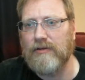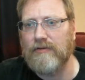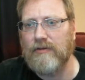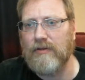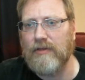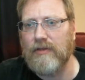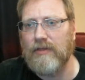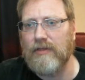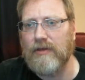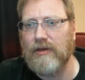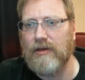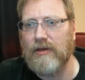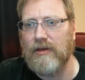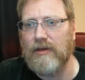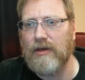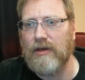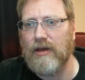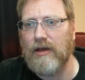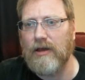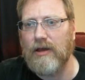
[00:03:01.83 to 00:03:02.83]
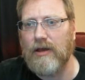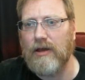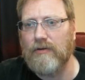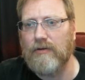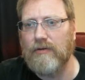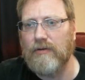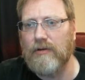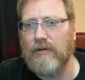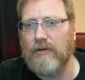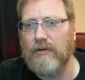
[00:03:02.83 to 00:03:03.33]
is the uh,
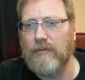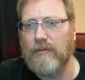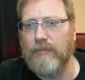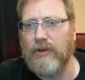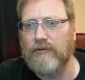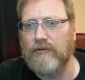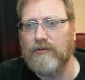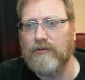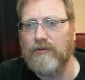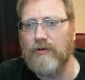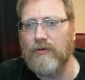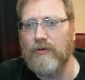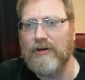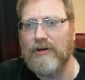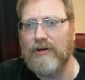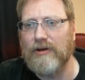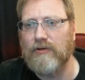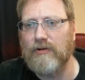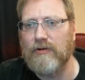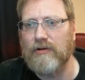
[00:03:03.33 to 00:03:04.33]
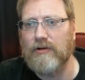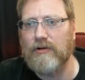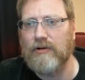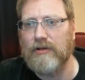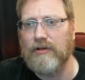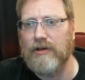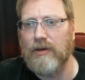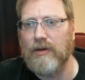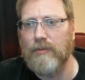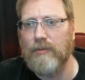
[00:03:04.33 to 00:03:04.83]
plus two
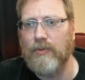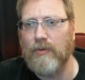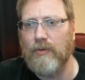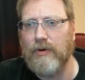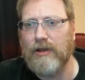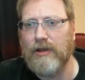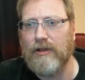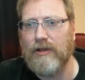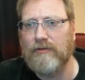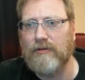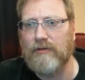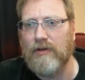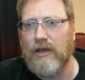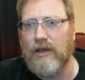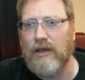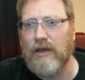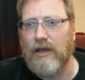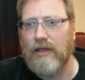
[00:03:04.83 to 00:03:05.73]
additional hit points.